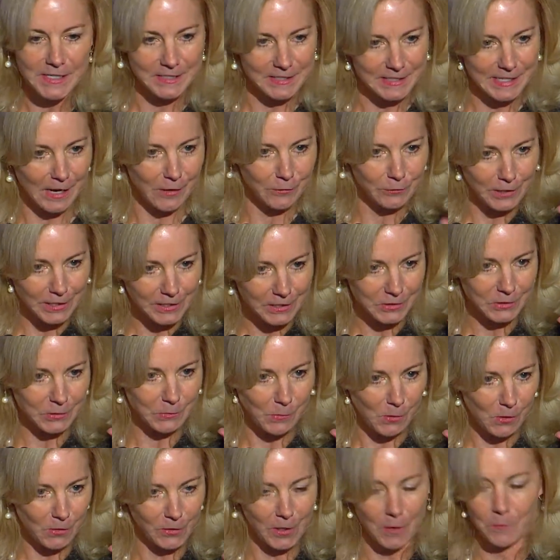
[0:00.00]
sound like a
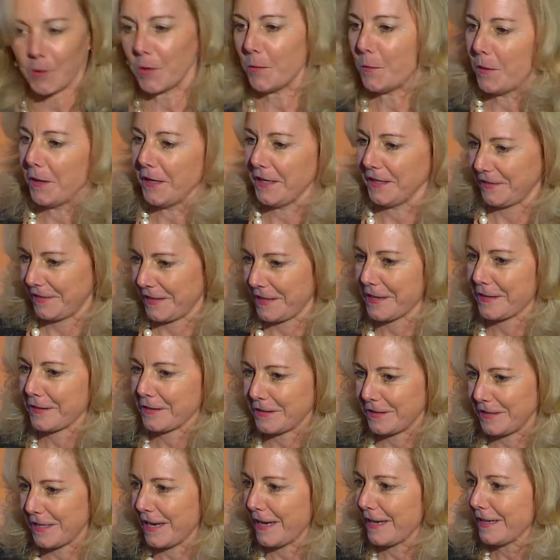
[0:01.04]
small number, but at the end
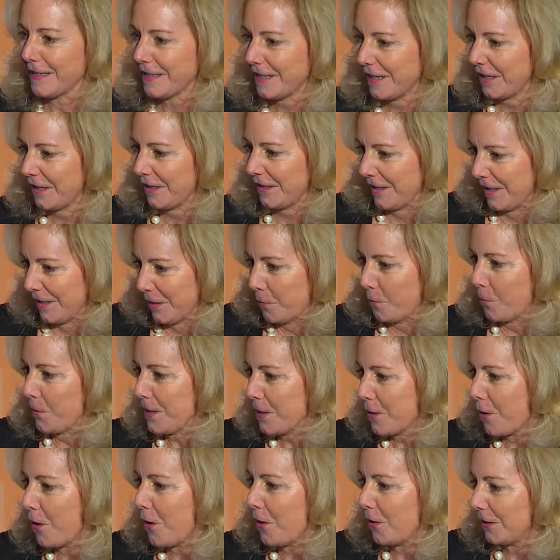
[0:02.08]
of the day,
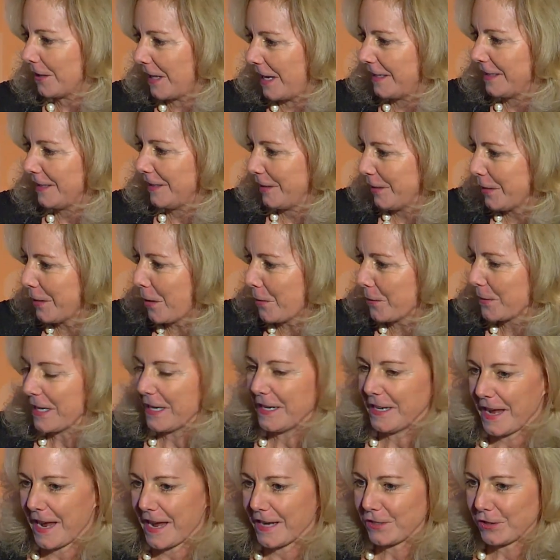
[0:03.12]
we all,
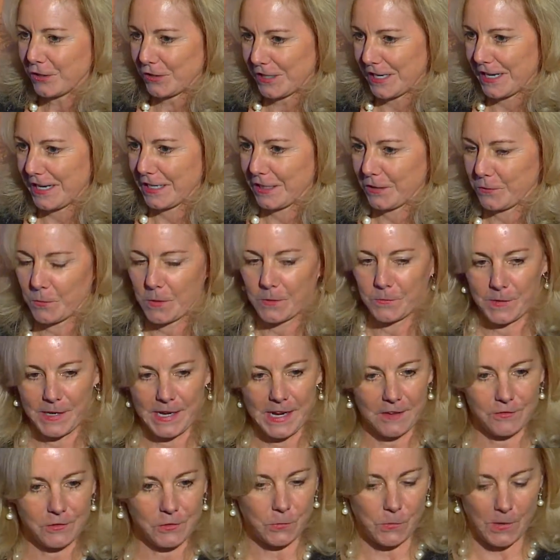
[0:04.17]
get agitated when we
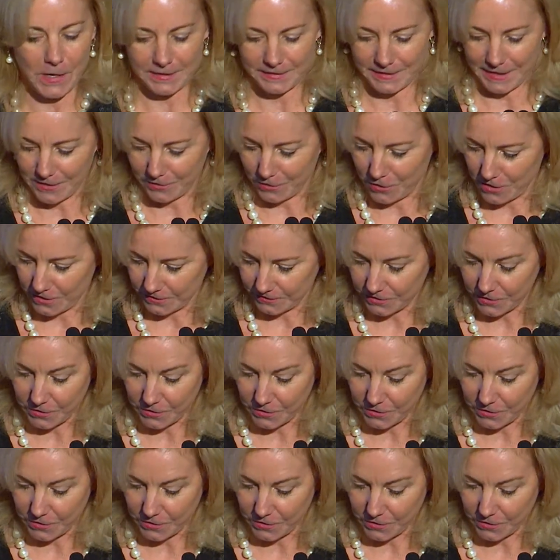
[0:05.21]
have to wait that long.